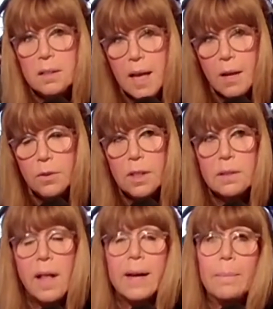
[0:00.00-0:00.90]

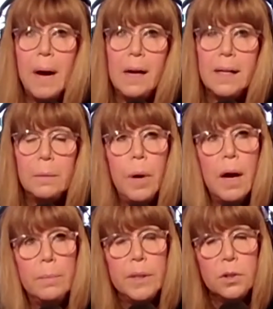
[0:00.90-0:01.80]
counties like mine,
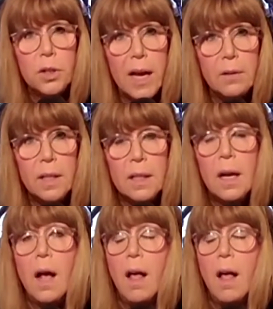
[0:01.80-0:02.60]
Palm Beach County,